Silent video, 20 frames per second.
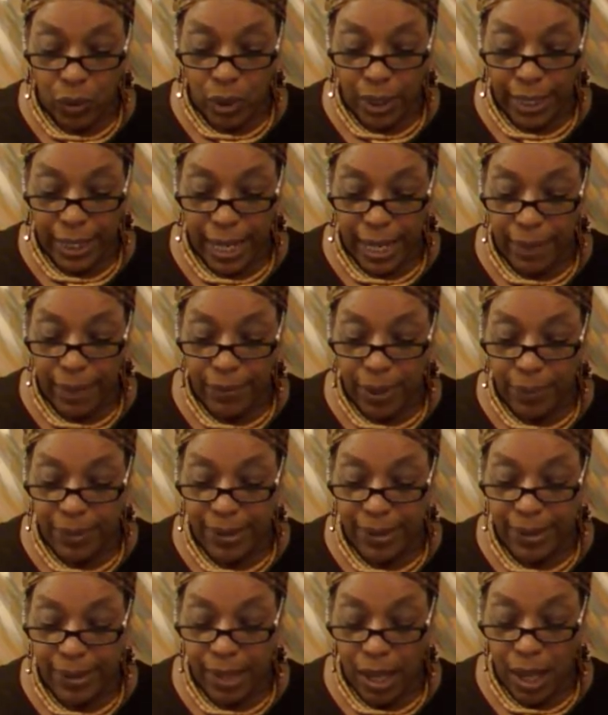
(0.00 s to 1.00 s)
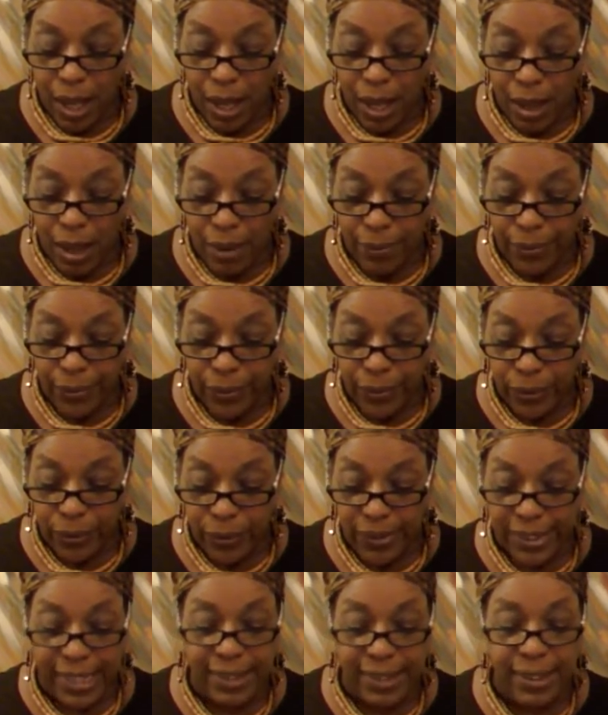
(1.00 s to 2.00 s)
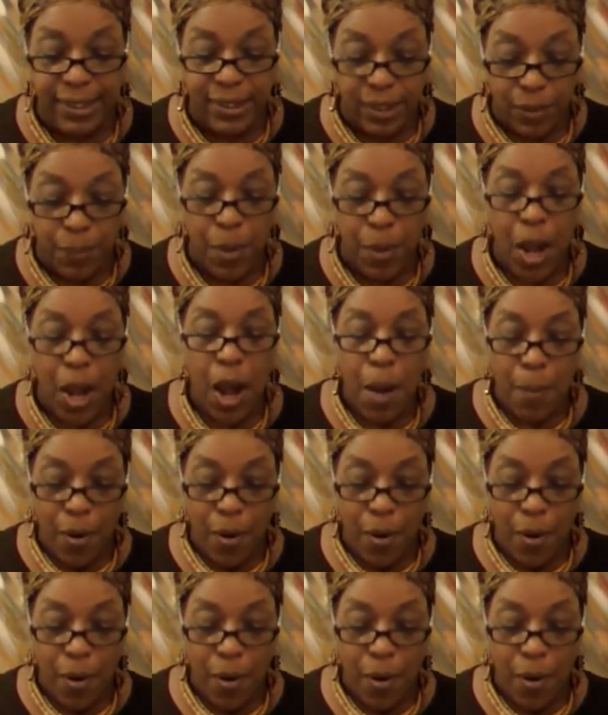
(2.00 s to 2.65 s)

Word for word: gave themselves to sensitive